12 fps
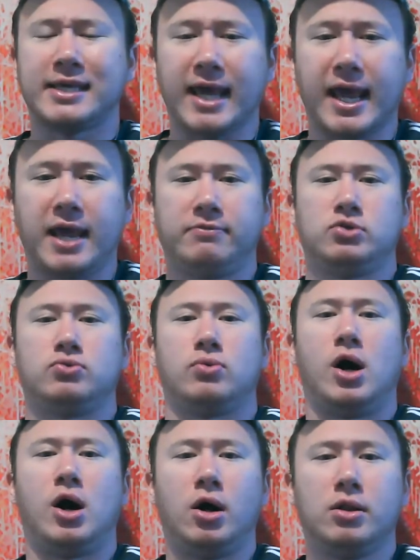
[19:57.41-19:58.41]
gave you
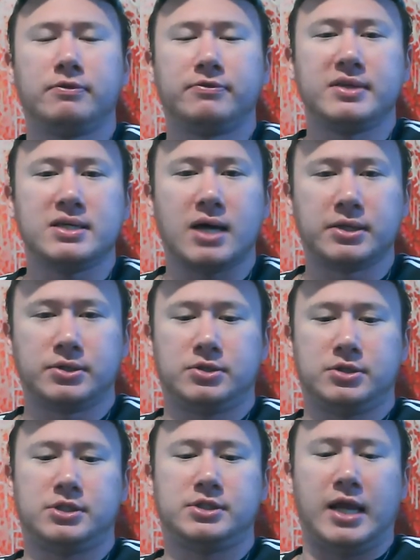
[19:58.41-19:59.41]
all of the
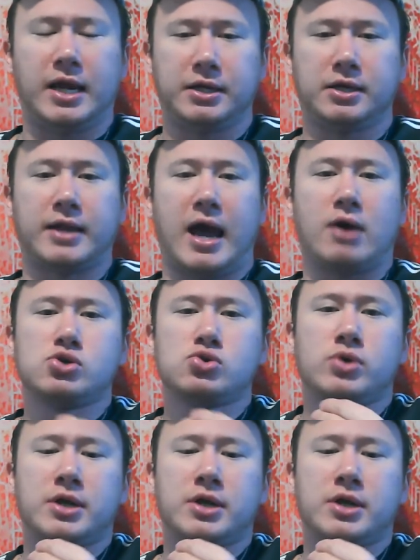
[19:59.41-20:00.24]
understanding on how you can